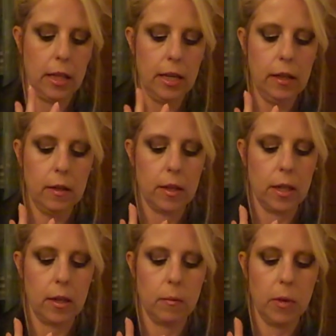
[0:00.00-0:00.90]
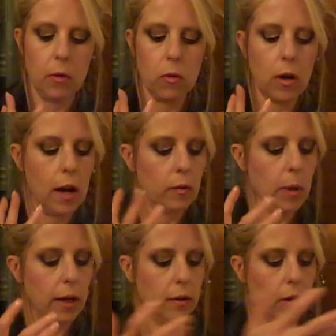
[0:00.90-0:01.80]
these mineral
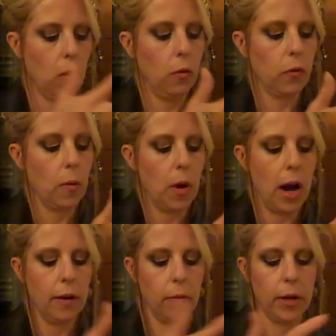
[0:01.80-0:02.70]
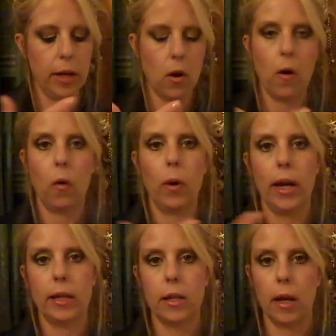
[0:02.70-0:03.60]
cosmetics go from Ivory all the
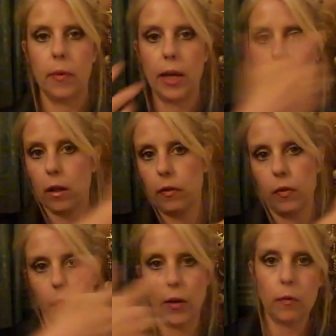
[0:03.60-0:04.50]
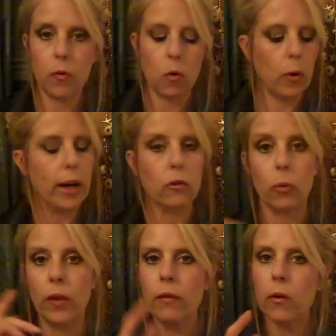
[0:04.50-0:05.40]
way to their full range.
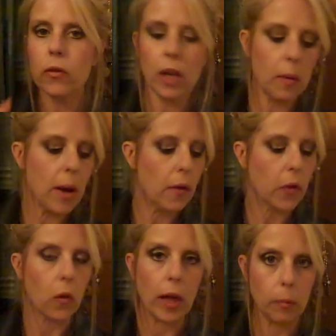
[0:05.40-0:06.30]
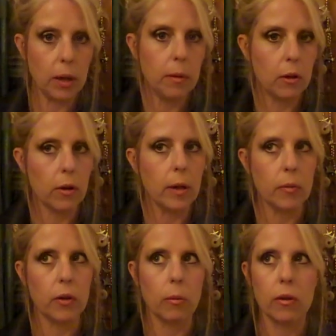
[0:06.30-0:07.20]
When they first came out, though, like BB
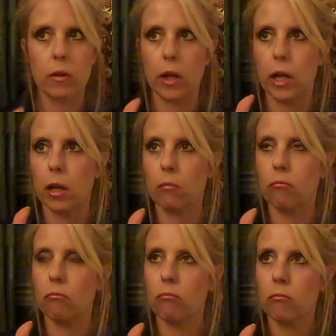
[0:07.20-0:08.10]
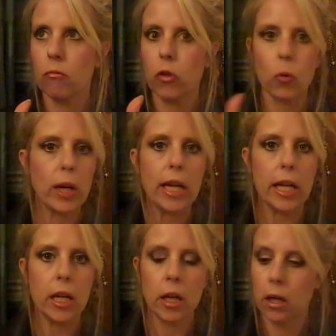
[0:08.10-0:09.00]
creams, there was like
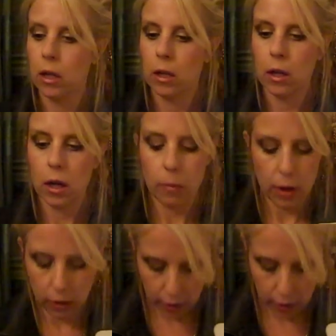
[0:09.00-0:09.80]
3 around